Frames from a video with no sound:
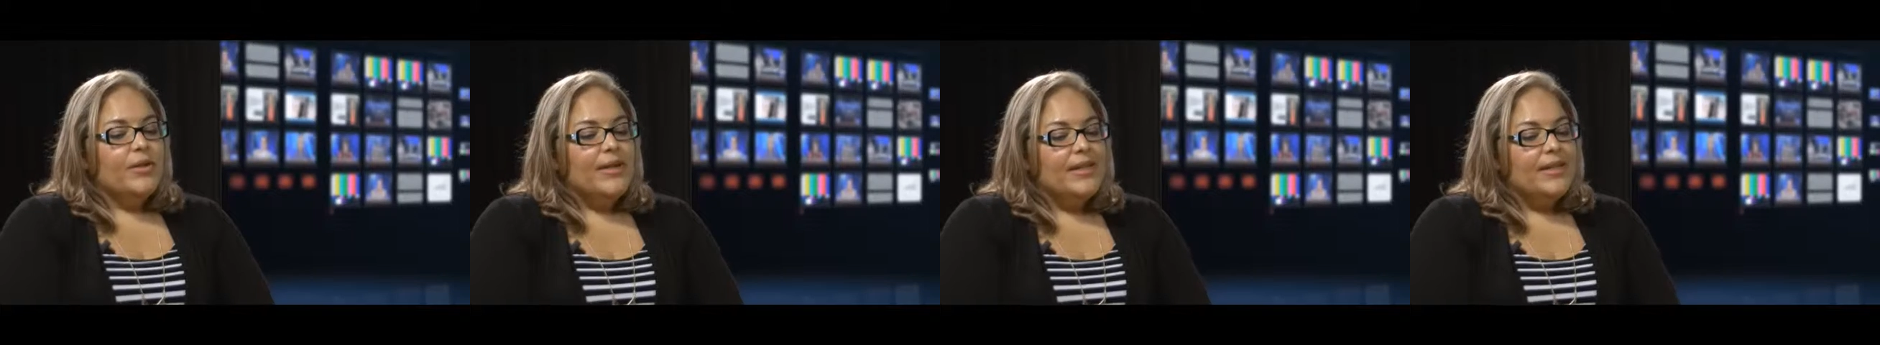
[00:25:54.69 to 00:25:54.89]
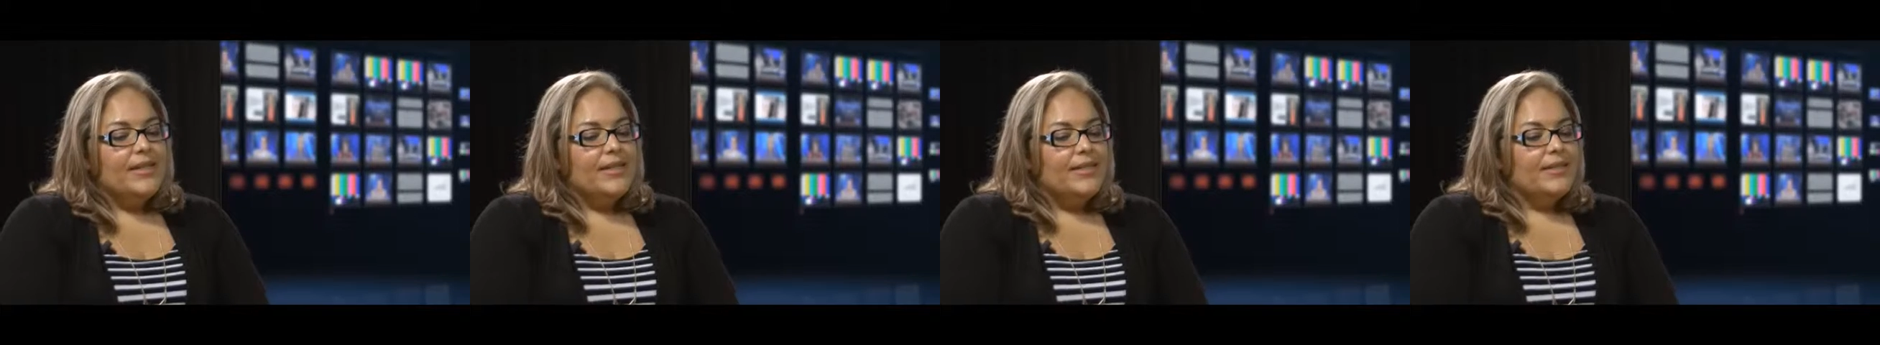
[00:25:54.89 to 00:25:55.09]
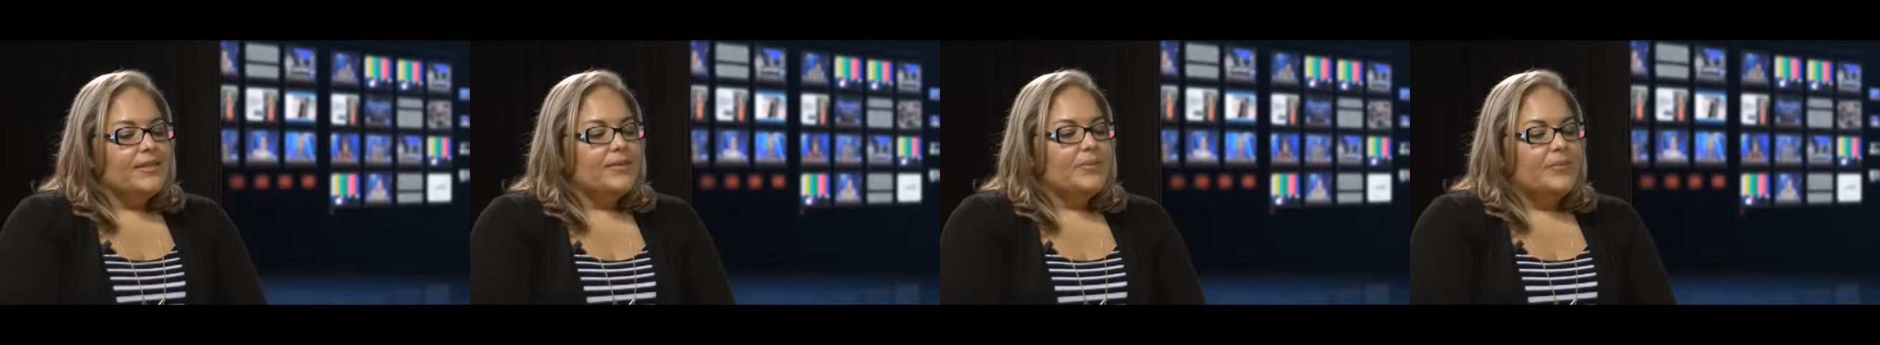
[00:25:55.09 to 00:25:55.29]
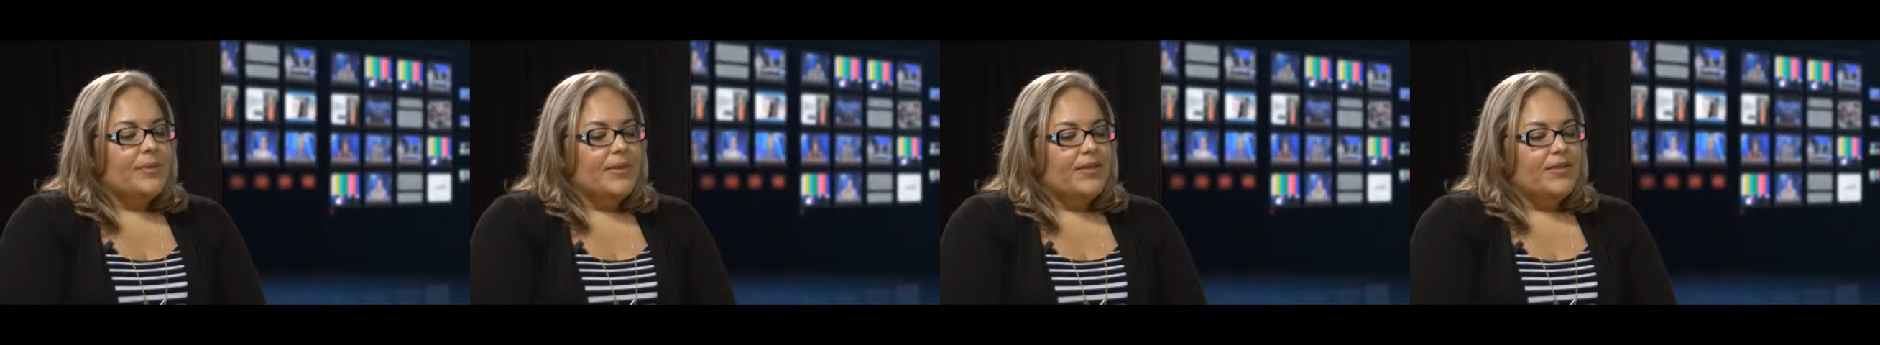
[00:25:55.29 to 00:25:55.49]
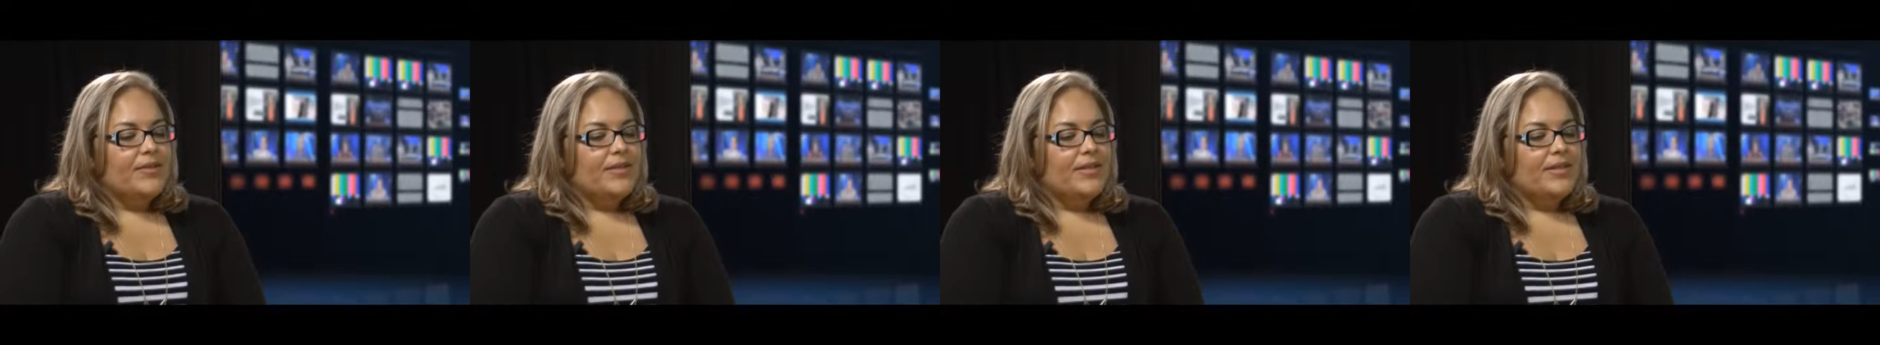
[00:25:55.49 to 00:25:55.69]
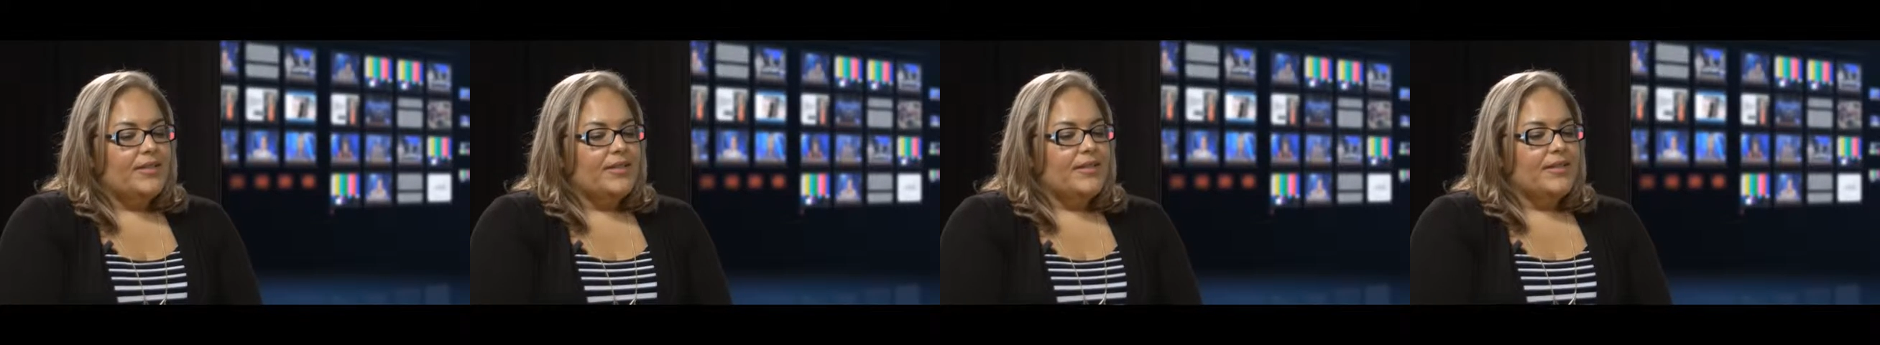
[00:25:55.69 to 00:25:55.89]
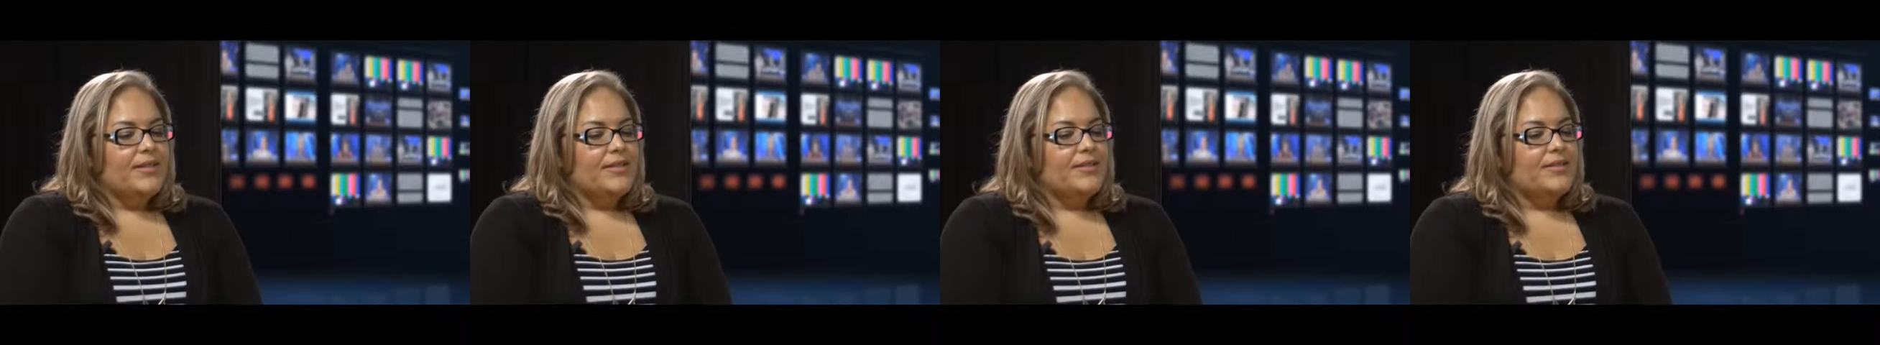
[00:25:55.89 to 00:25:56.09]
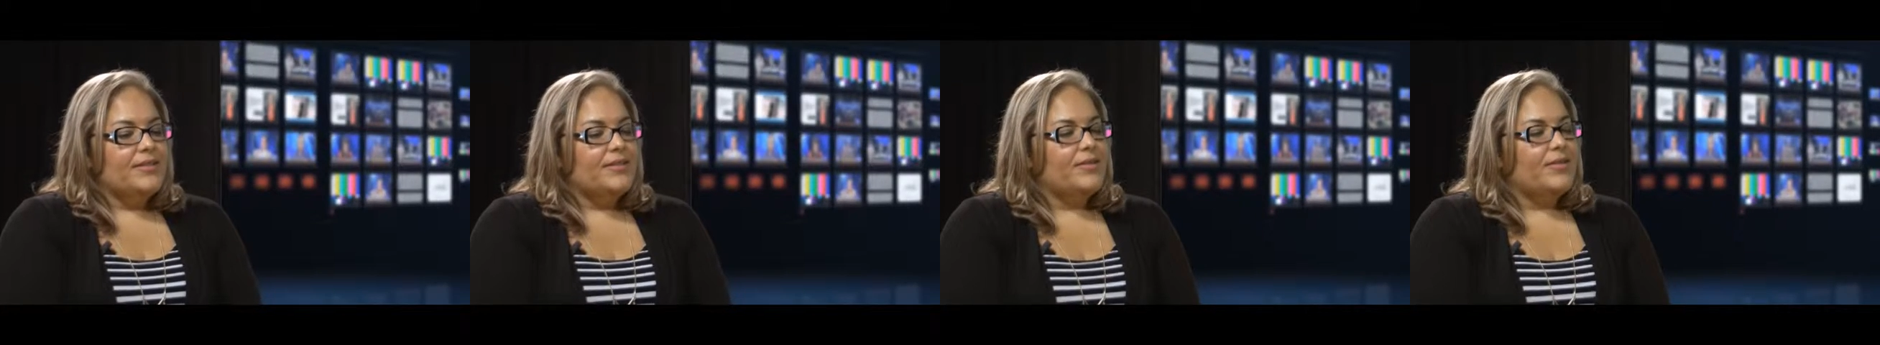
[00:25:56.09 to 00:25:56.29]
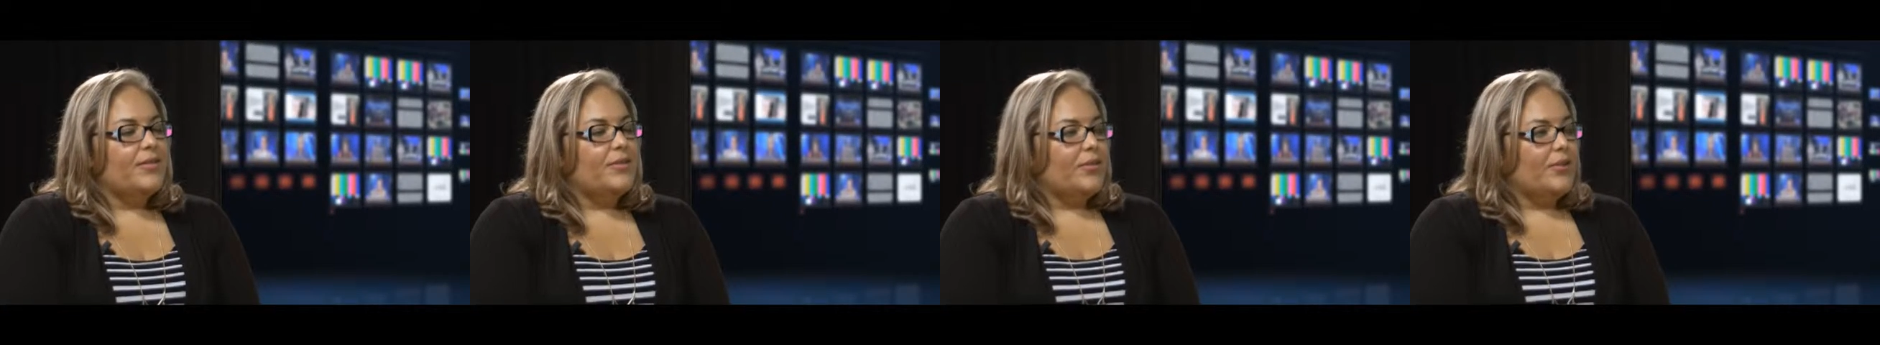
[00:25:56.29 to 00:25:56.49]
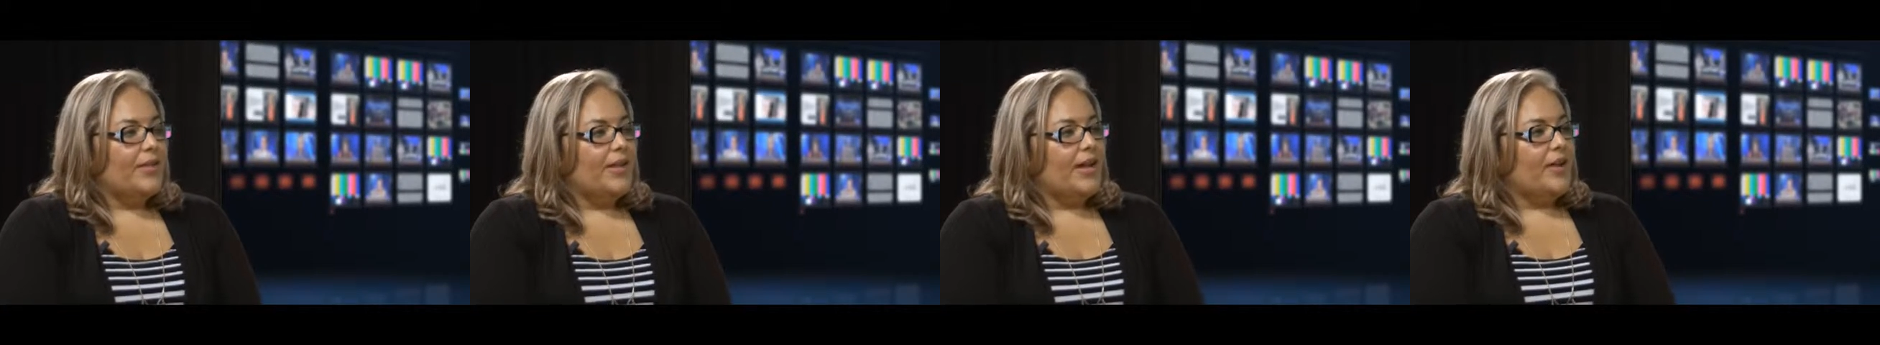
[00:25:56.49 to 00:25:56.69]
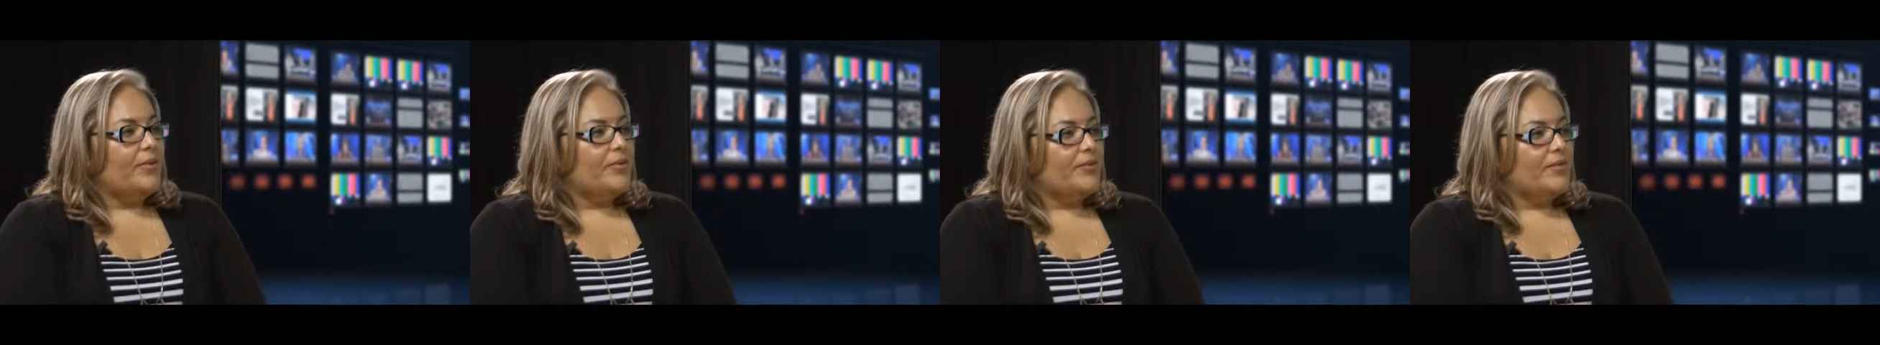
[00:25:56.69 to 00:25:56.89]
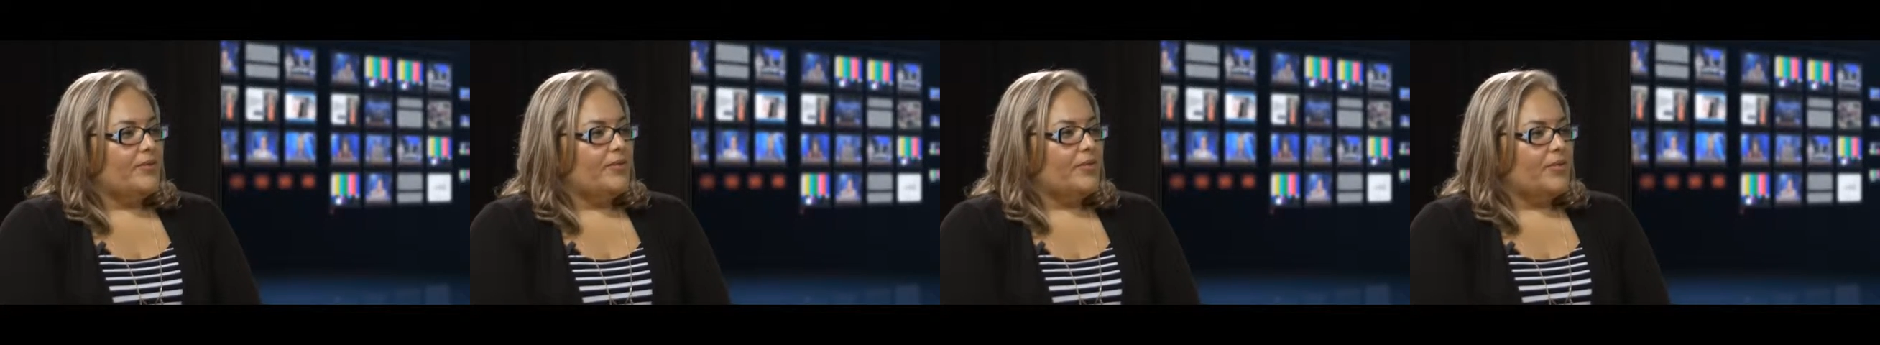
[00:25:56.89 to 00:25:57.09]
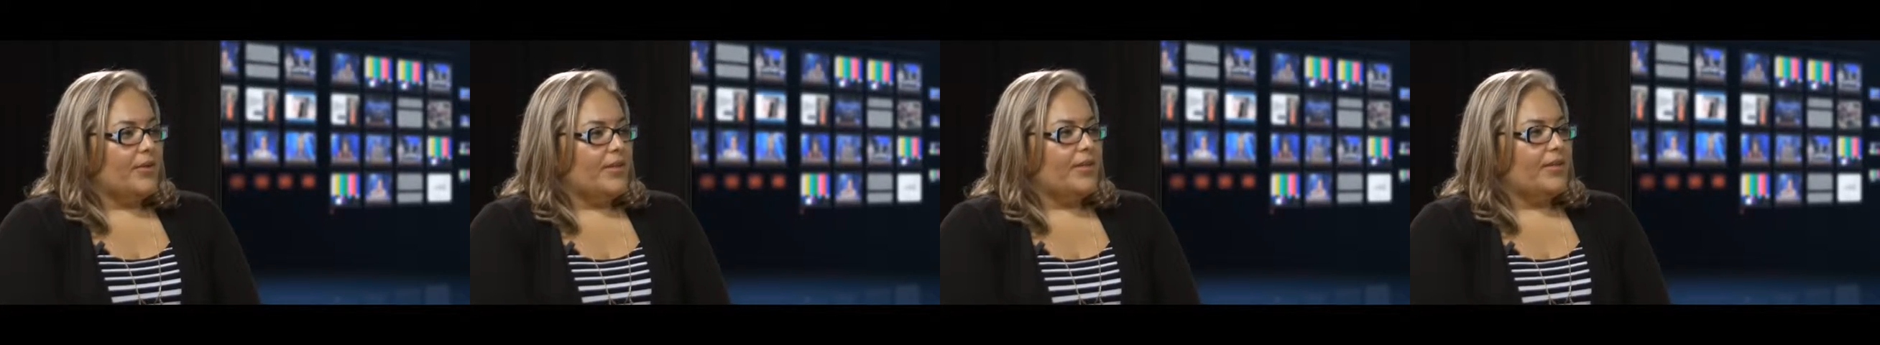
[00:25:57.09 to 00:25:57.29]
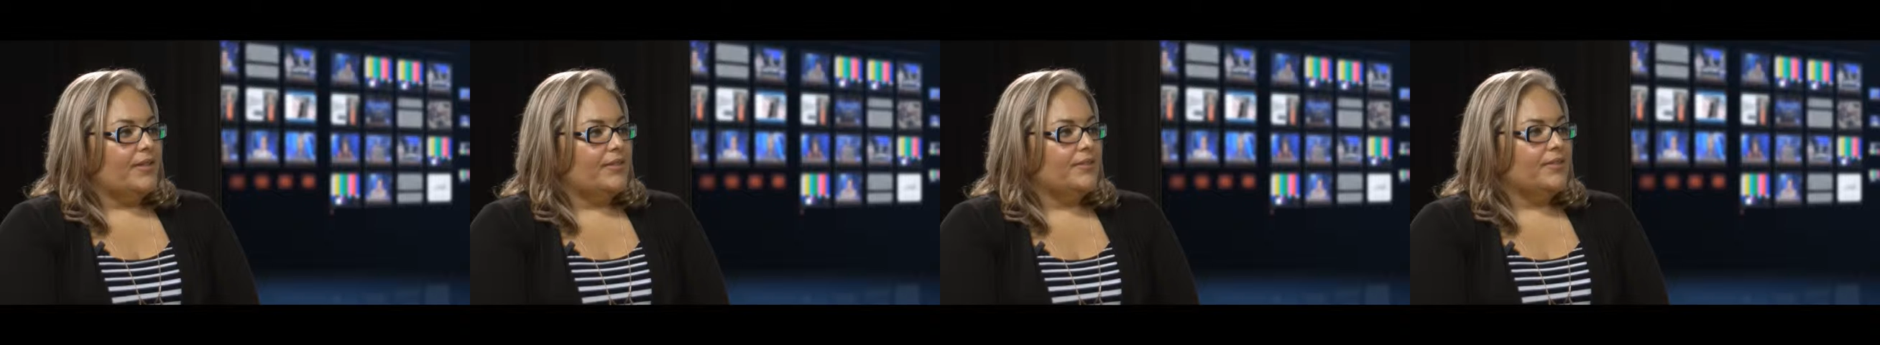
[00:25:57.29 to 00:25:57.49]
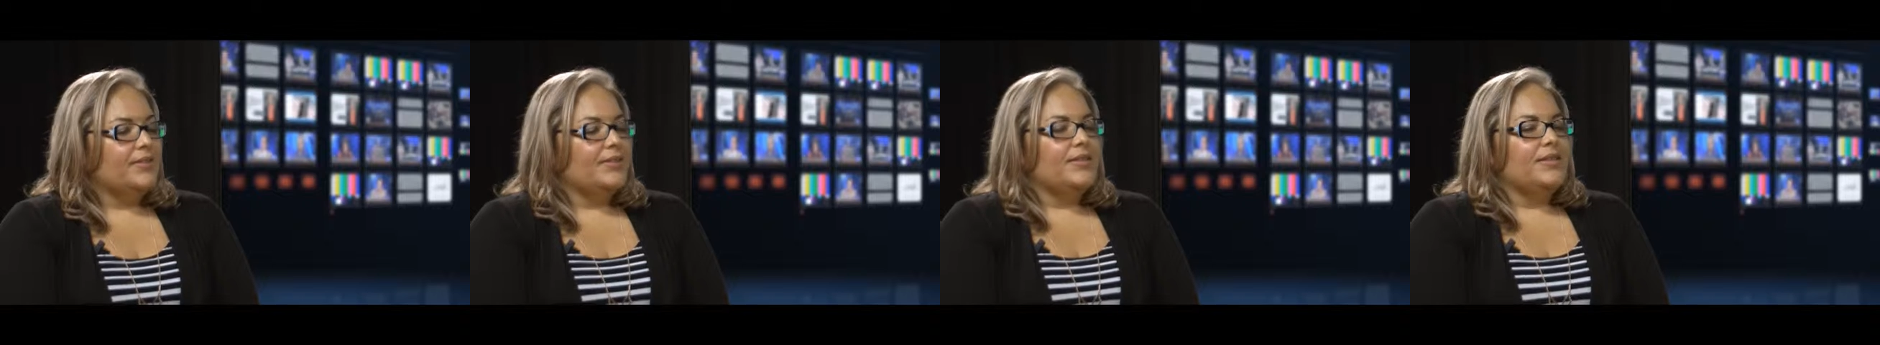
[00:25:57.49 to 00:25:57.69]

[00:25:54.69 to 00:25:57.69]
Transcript: training period is 30 hours of training.